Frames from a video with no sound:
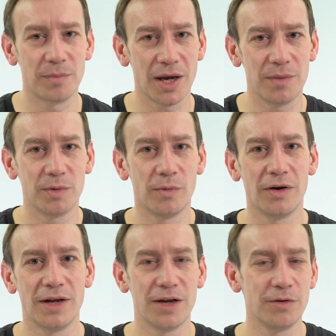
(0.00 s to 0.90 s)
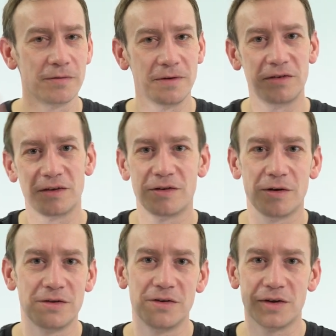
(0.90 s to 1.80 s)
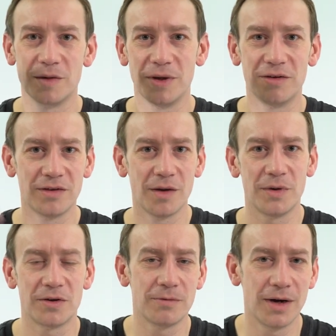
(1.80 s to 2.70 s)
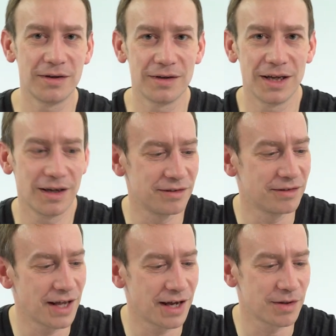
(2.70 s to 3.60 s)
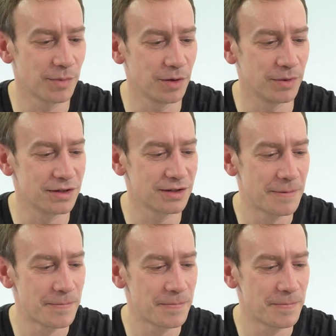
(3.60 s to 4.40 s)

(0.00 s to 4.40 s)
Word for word: for paper one, and your physics knowledge is going to be so much greater than it is at the moment.